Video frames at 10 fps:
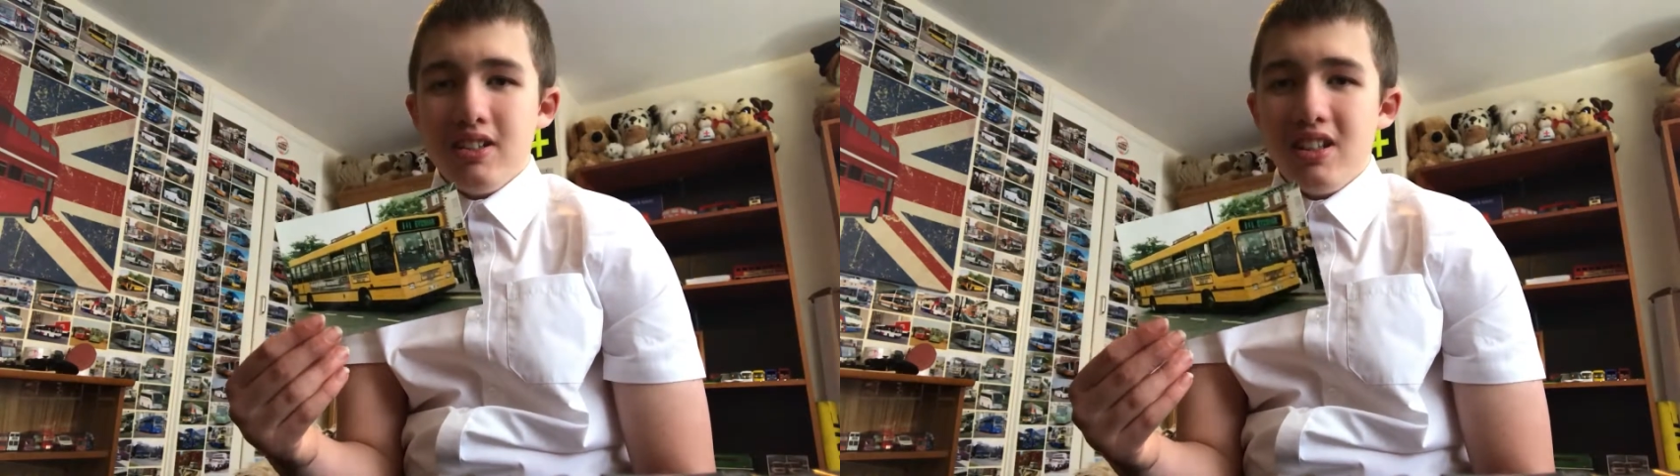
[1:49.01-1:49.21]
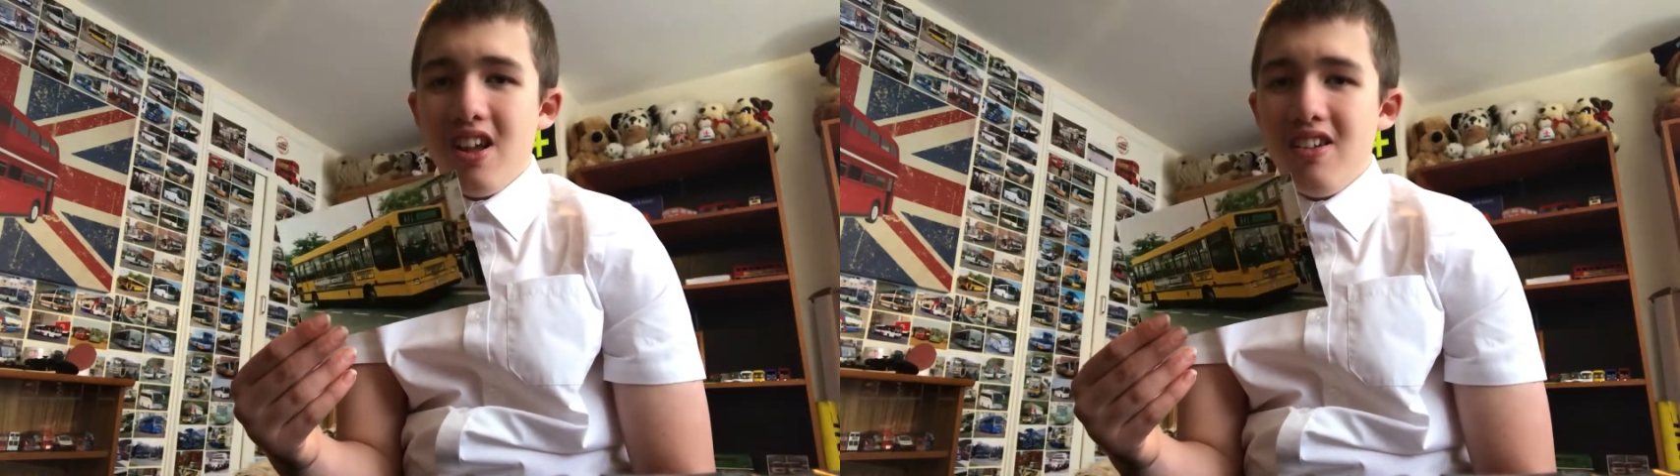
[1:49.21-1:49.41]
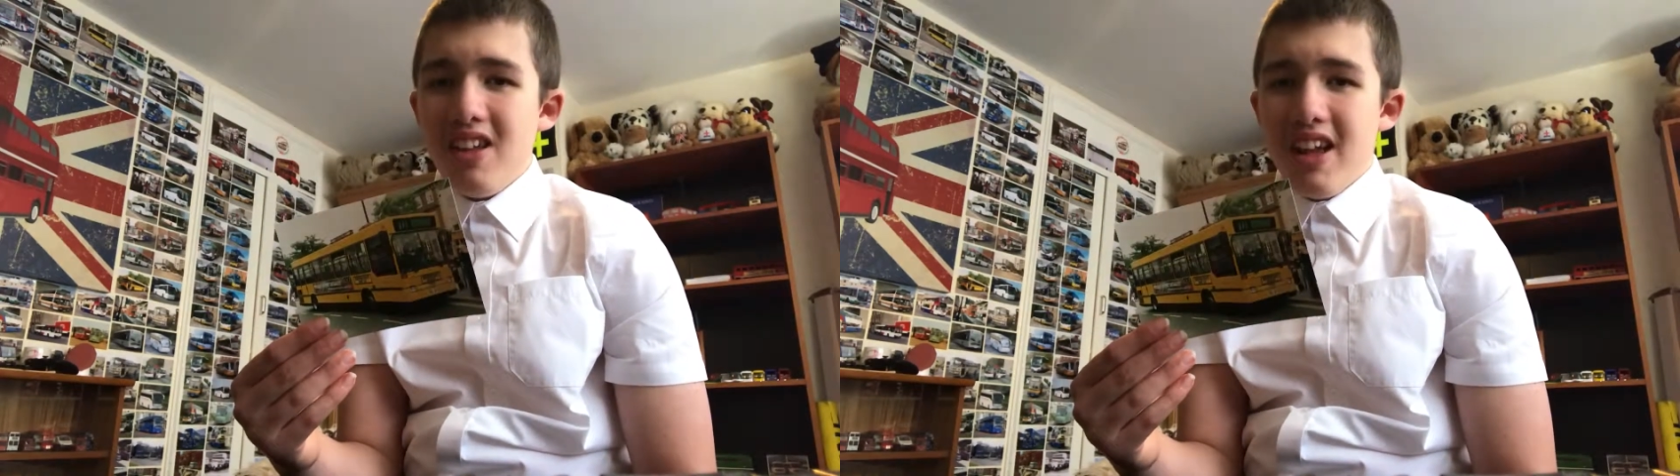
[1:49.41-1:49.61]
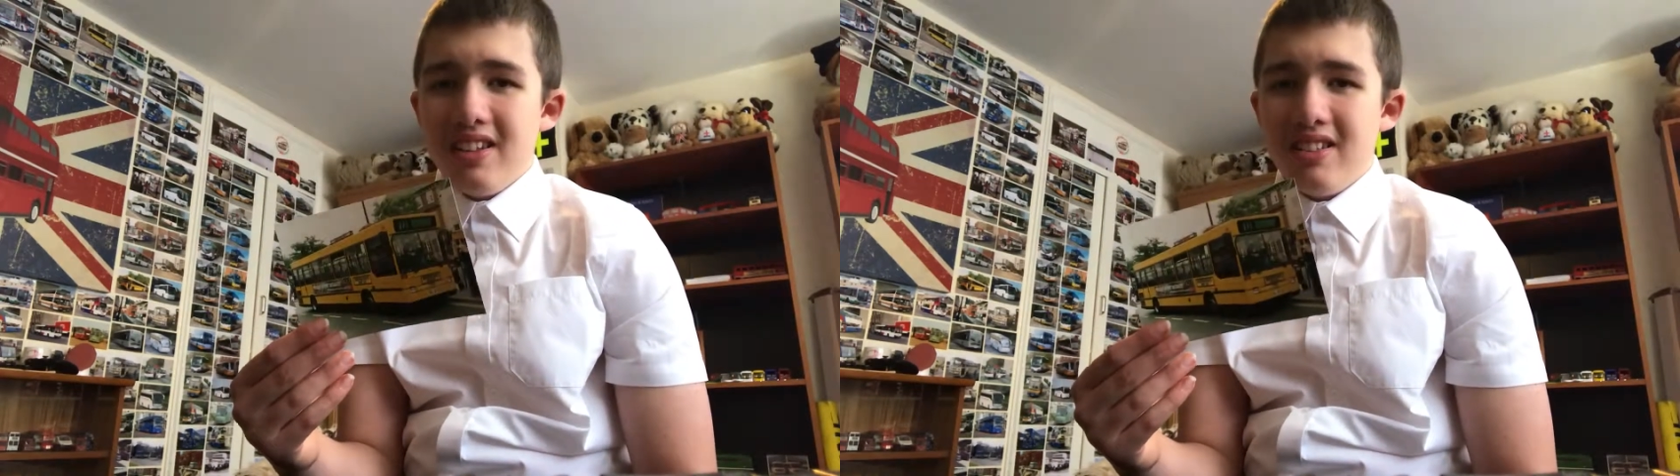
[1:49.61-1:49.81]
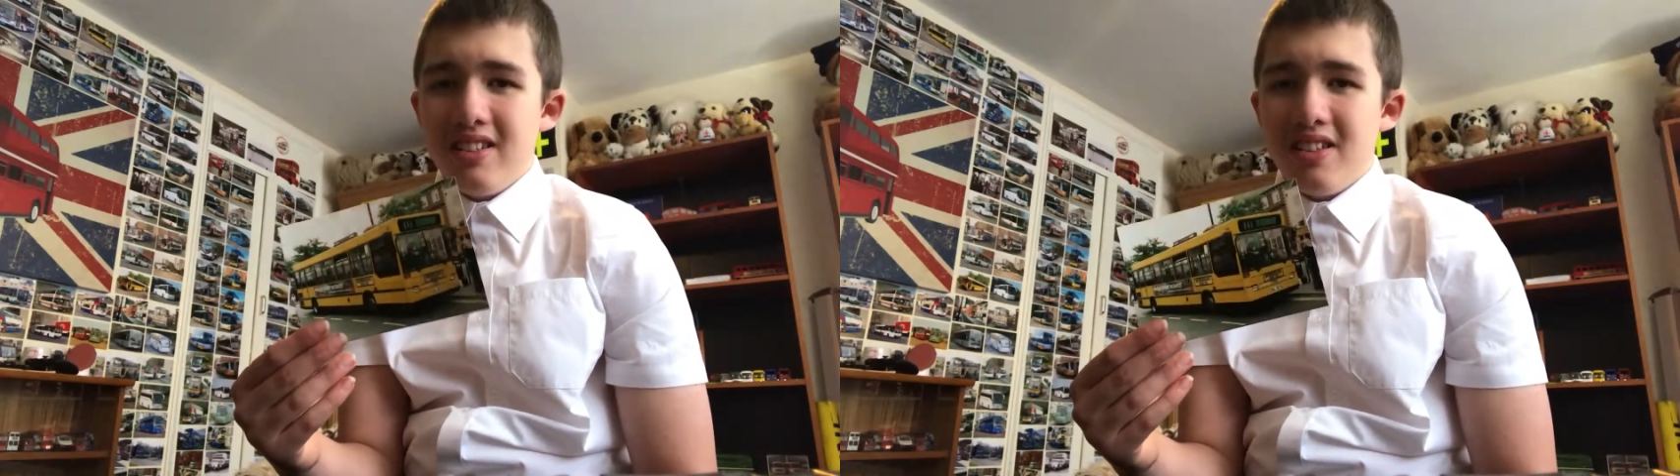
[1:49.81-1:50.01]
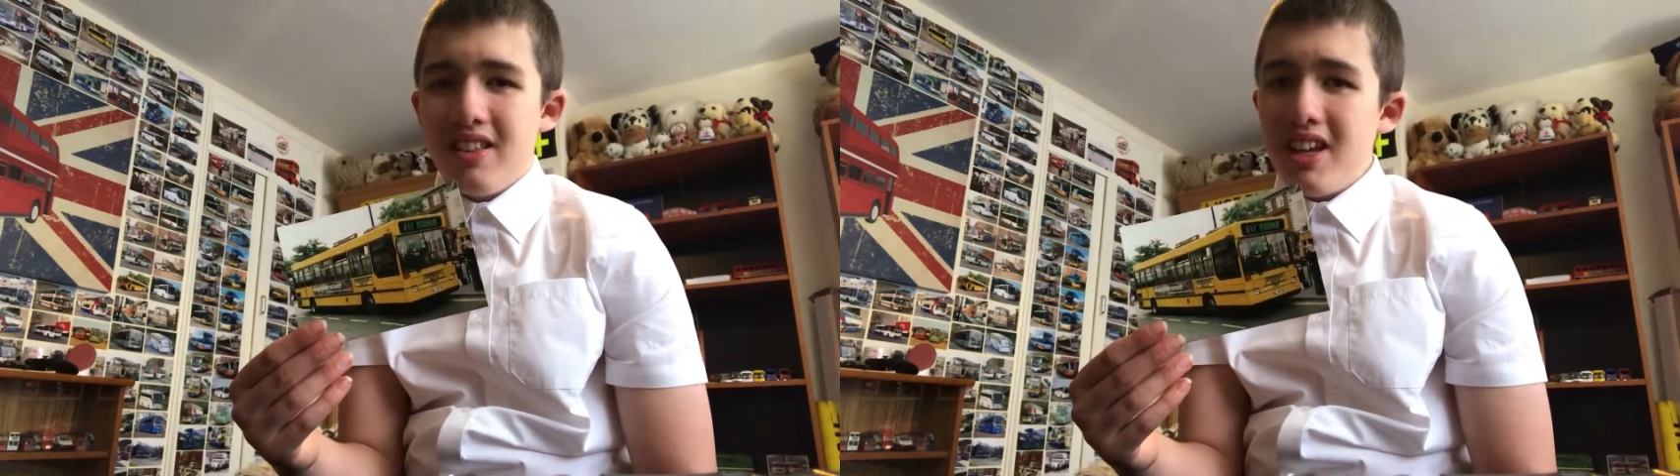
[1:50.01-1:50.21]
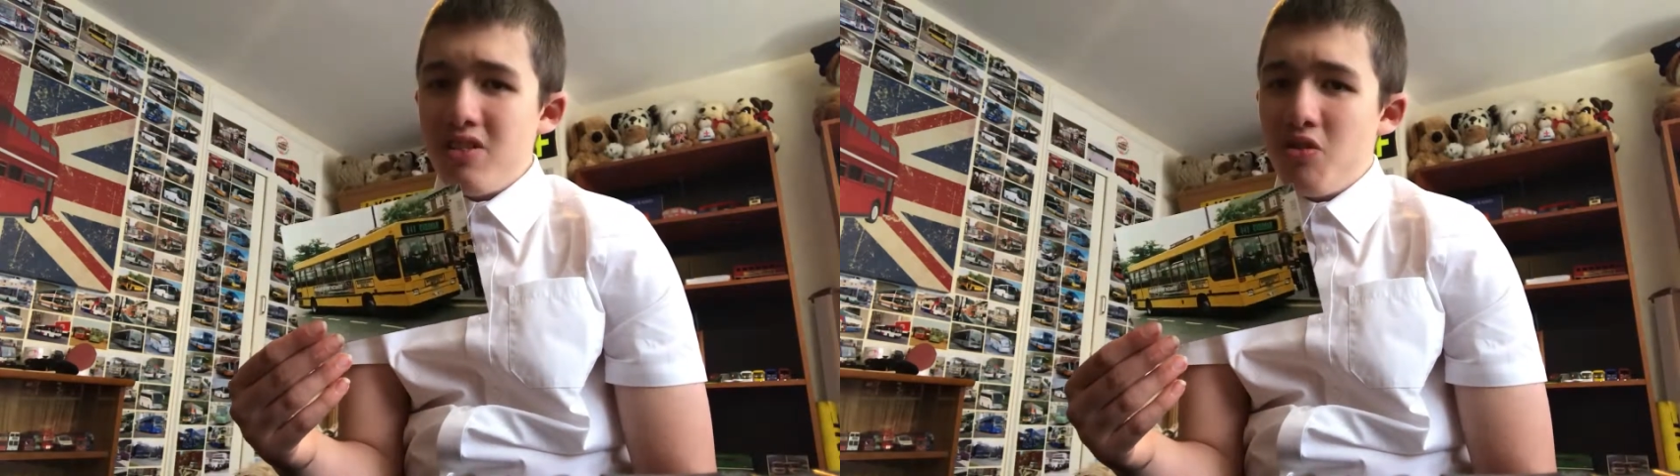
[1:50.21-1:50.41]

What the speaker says: So yes, thanks